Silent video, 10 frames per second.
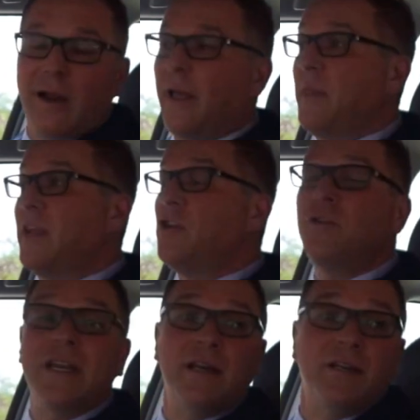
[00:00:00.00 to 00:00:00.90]
And then you
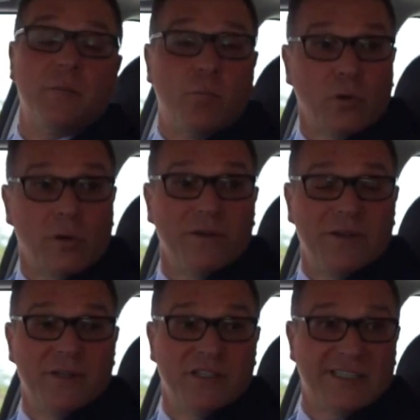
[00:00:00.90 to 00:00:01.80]
needed to pull over to
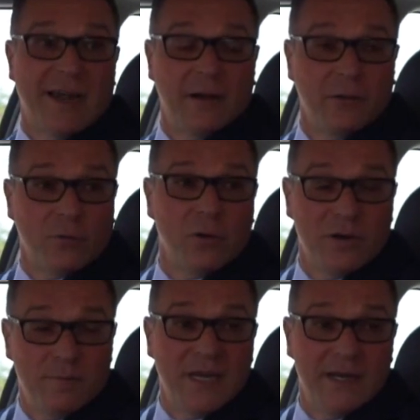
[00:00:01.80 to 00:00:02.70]
the side of the road
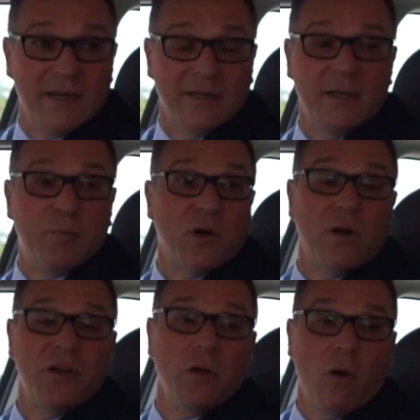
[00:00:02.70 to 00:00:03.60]
immediately, put
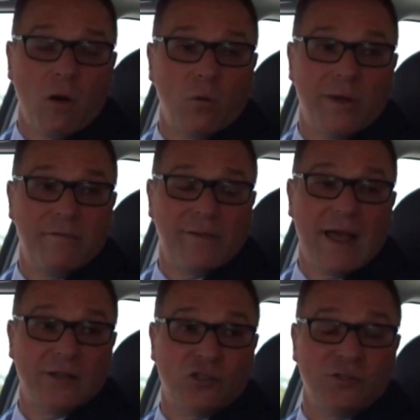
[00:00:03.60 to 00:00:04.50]
on your all-way
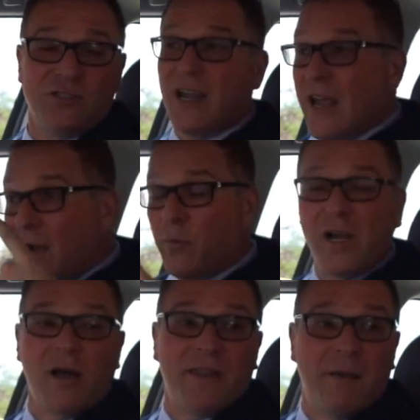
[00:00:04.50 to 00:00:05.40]
flashers, and we
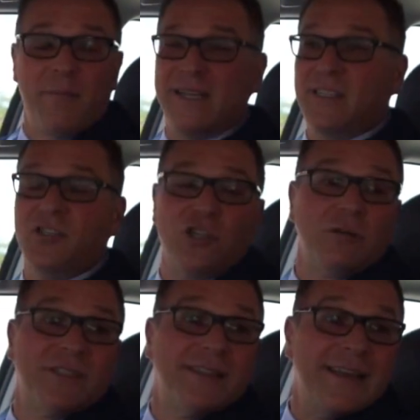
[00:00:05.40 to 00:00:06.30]
got that message
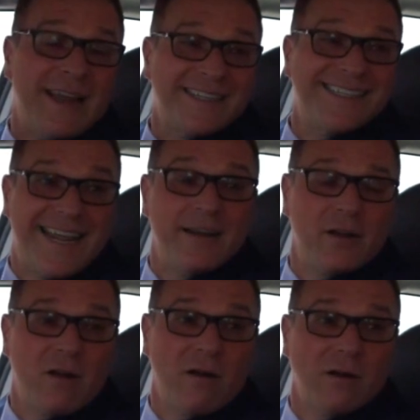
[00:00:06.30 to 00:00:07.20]
out to the next 10
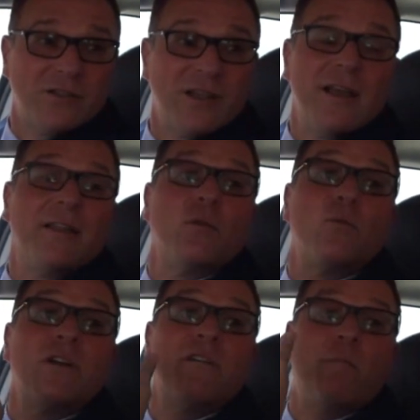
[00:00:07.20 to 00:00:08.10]
cars that
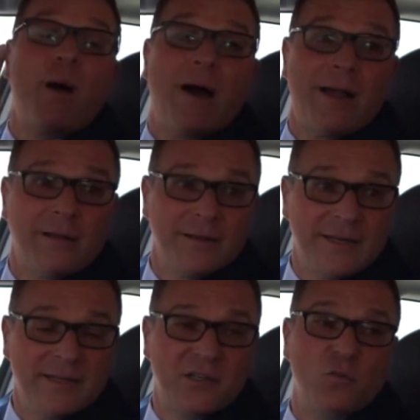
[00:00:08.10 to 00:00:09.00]
would have piled
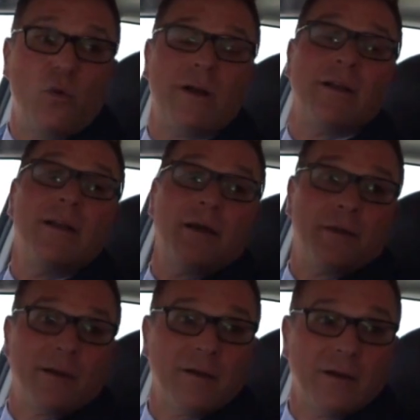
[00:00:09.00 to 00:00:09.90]
into one
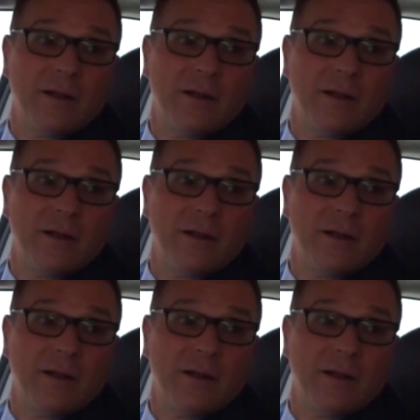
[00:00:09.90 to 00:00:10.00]
another.